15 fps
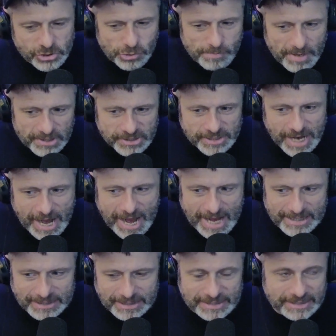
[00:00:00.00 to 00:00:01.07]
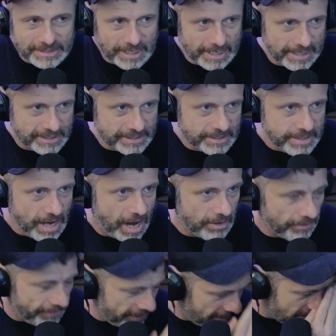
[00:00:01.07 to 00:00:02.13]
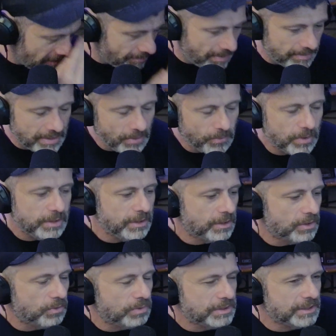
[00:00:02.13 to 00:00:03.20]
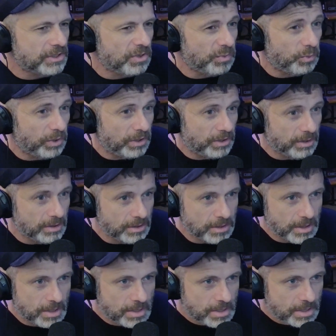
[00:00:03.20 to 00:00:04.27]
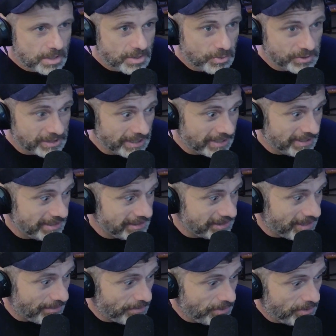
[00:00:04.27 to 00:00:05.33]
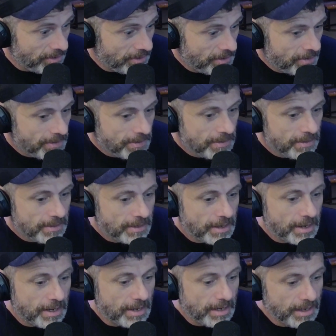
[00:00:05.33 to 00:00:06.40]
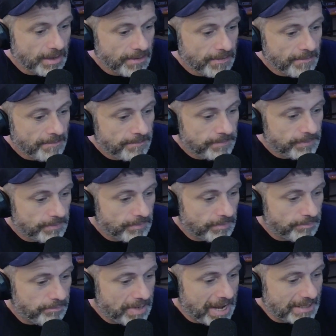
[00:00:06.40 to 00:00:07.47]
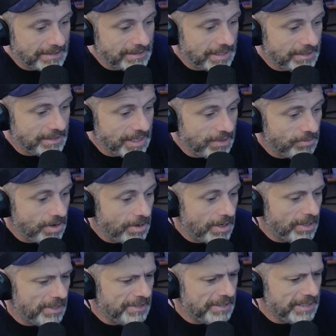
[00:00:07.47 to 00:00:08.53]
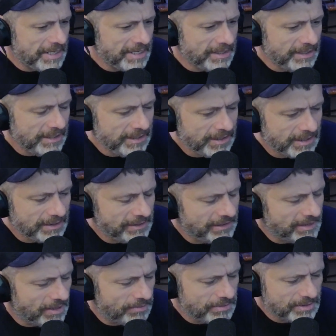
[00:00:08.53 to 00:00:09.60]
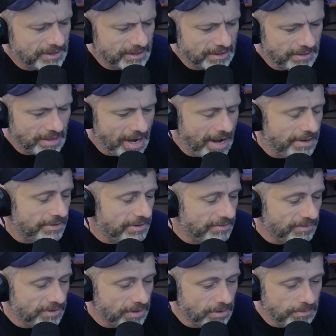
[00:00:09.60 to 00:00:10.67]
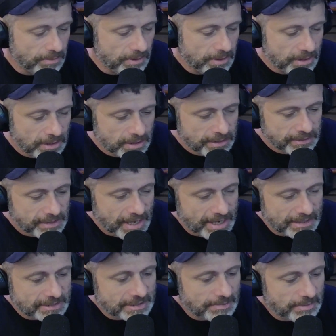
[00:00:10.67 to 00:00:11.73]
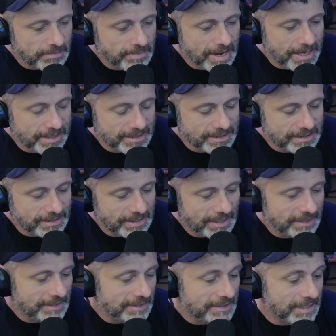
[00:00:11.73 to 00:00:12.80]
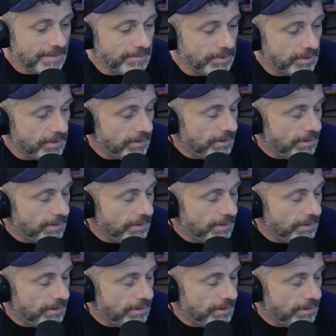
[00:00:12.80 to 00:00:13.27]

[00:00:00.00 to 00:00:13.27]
much to ask? I don't think it's, remember that 1 year it was in the winter? It was like in December, huh? Pat State Taylor in England. I think that was the year. I don't even know, but they had a Summer Madness in like December.